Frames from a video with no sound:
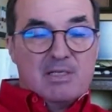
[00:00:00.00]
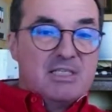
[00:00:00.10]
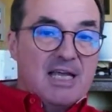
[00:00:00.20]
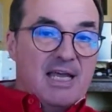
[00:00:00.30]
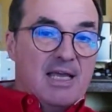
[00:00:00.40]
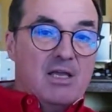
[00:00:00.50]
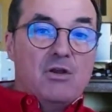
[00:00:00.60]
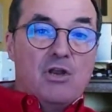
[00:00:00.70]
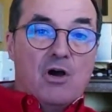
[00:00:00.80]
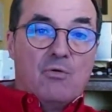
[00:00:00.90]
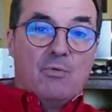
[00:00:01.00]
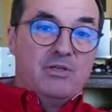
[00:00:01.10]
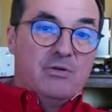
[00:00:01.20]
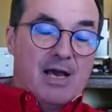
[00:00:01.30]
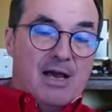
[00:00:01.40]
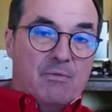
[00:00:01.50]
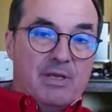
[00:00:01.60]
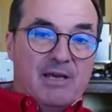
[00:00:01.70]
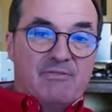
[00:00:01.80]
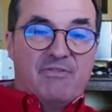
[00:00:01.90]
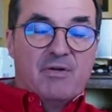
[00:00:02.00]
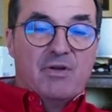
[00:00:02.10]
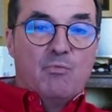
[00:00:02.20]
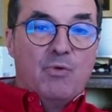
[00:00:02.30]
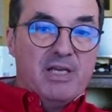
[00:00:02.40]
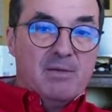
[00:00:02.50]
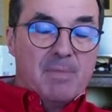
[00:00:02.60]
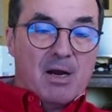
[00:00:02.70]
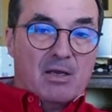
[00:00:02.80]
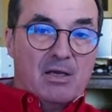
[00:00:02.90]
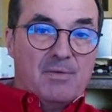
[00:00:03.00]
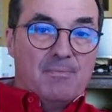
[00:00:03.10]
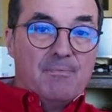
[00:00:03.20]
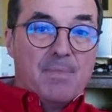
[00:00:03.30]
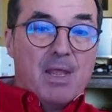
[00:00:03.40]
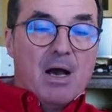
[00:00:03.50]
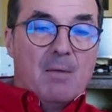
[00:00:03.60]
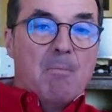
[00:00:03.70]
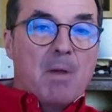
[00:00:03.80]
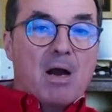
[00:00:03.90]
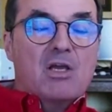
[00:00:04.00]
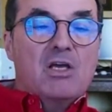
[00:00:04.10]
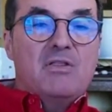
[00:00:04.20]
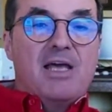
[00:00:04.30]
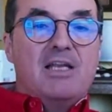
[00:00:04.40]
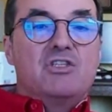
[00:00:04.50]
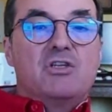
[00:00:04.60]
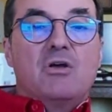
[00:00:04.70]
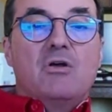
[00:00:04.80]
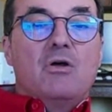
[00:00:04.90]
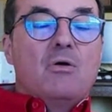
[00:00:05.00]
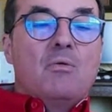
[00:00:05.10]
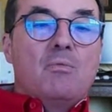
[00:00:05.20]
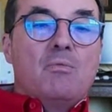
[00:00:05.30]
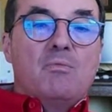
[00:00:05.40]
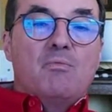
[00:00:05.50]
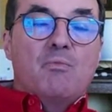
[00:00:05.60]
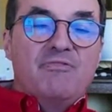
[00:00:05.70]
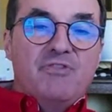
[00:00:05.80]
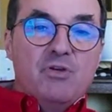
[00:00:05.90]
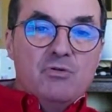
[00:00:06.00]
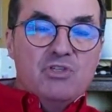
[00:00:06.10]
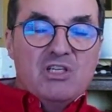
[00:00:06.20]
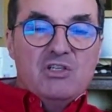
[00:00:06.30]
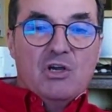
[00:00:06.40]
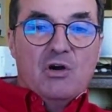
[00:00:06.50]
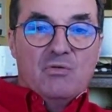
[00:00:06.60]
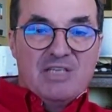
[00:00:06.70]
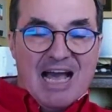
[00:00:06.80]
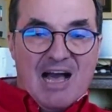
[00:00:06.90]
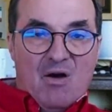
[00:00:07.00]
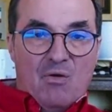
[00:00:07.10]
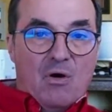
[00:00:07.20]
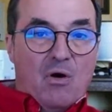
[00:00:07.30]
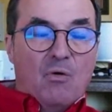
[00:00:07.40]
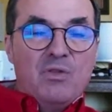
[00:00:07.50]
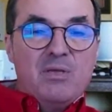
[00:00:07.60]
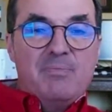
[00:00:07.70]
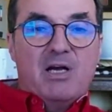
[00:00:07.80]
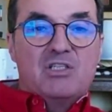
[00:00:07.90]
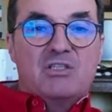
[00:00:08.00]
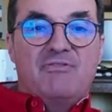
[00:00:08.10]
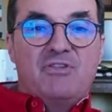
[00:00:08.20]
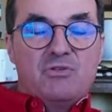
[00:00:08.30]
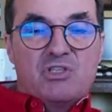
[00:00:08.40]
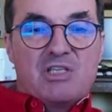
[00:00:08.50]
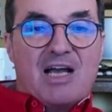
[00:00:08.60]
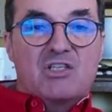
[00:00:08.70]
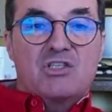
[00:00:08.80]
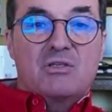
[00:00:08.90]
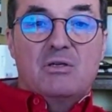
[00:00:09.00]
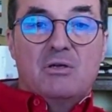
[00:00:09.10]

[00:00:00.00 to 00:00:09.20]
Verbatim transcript: and say, no, we do not. We have a very weak market, a market that is refusing to go down only because a few stocks